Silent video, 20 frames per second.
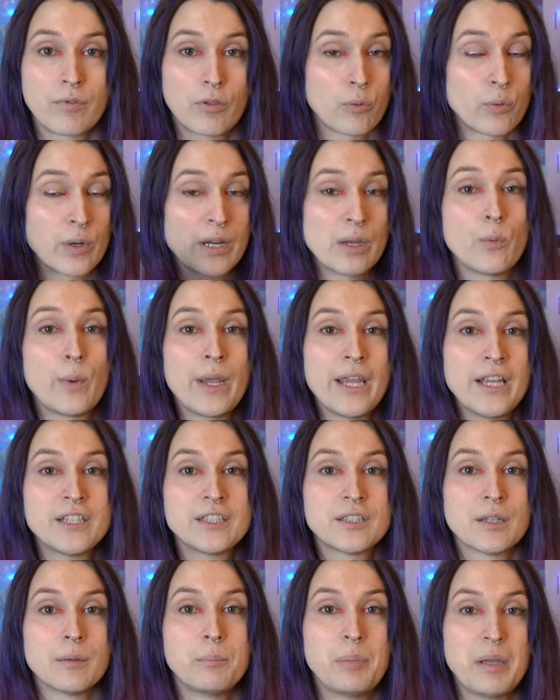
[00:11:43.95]
3
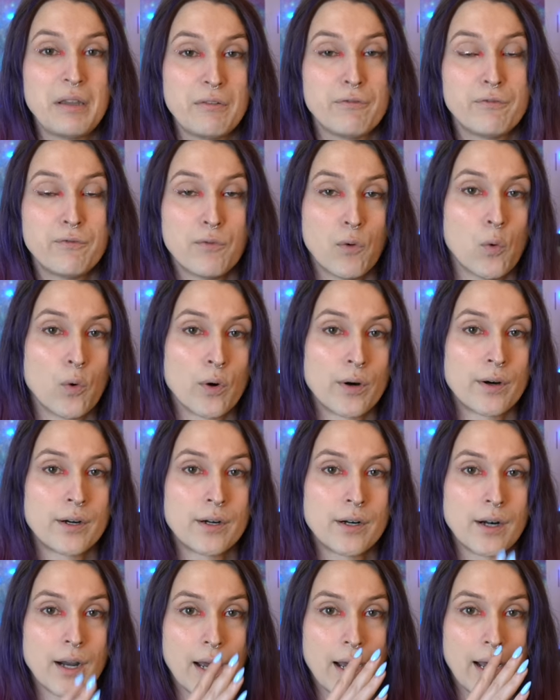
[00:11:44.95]
weeks
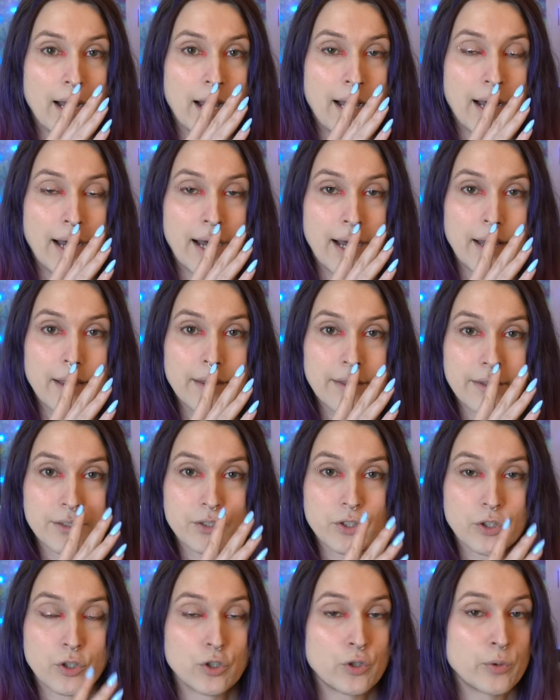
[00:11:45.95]
before the
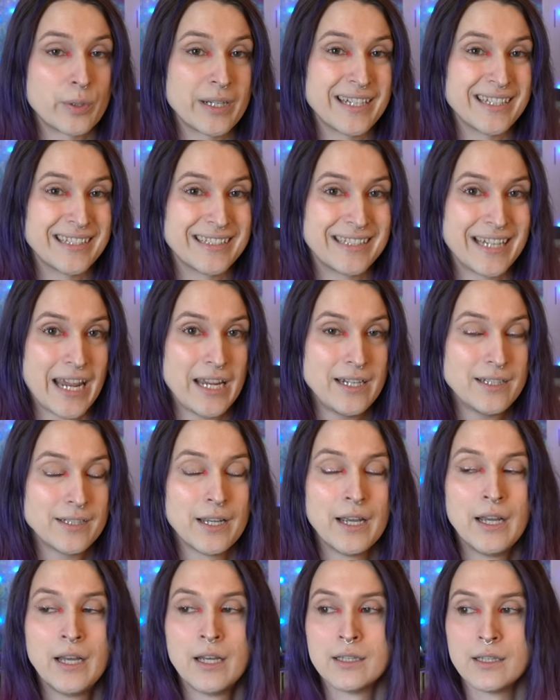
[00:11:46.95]
surgery date.
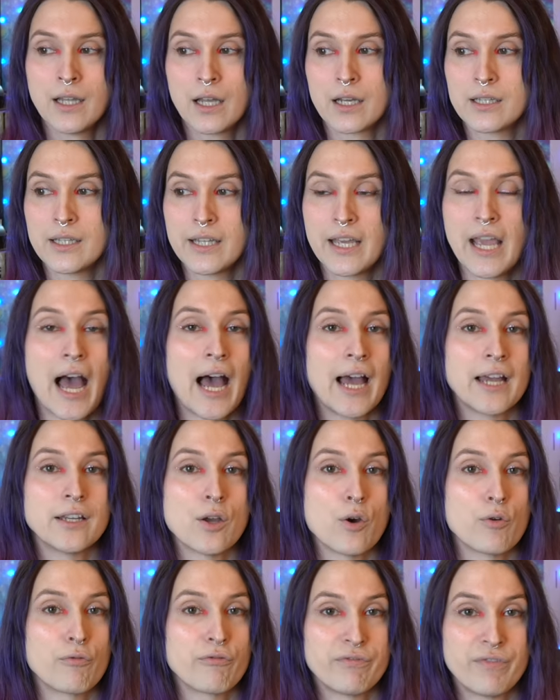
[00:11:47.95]
Luckily, I
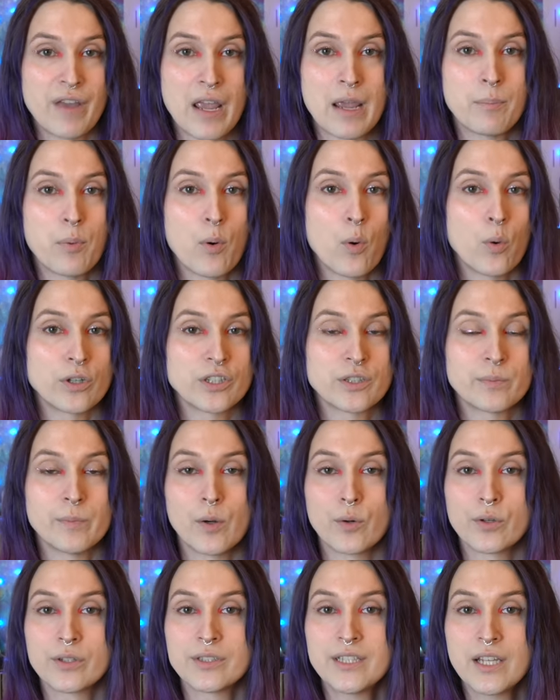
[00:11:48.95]
don't vape or
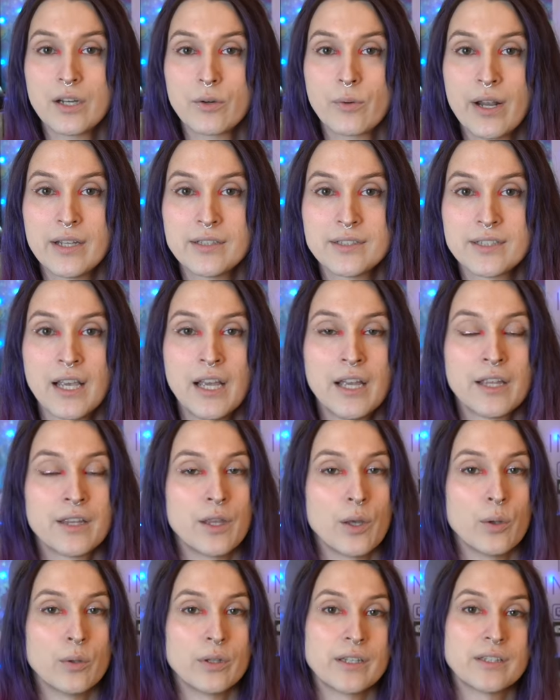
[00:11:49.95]
smoke cigarettes.
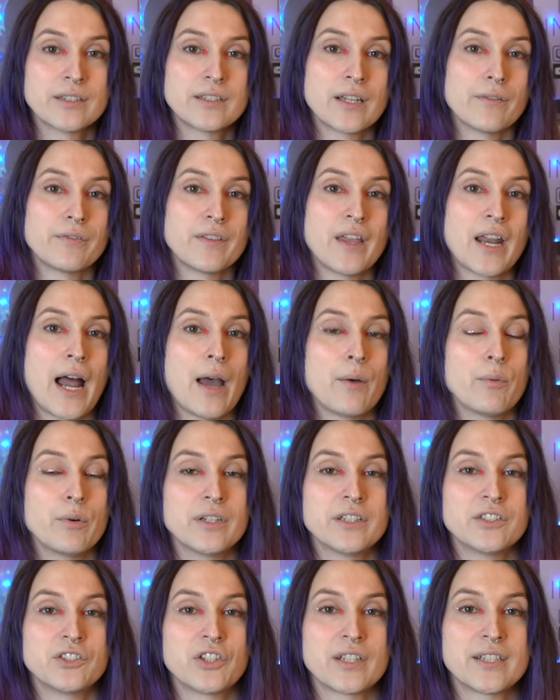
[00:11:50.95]
The only stuff that I would
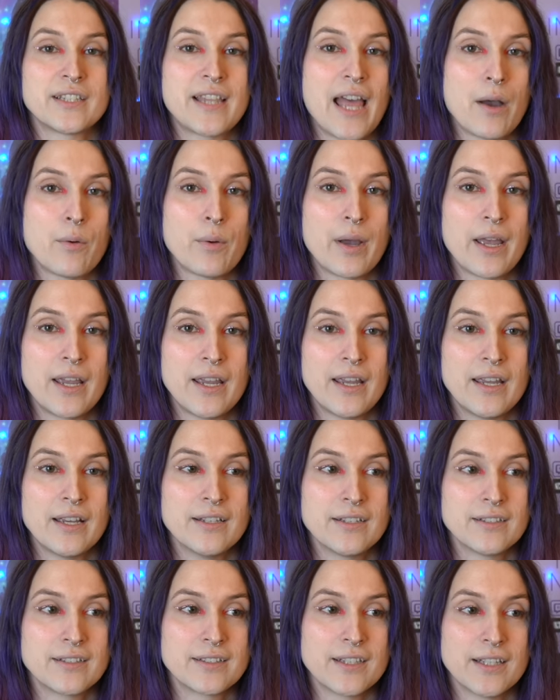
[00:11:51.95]
ingest that way
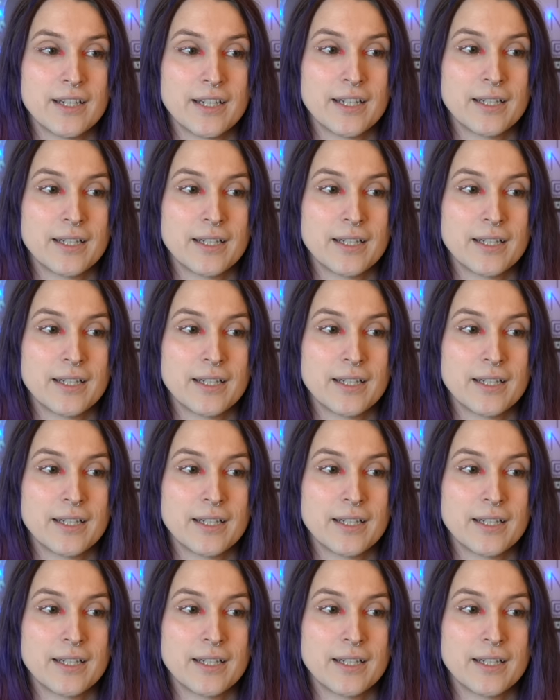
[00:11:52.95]
is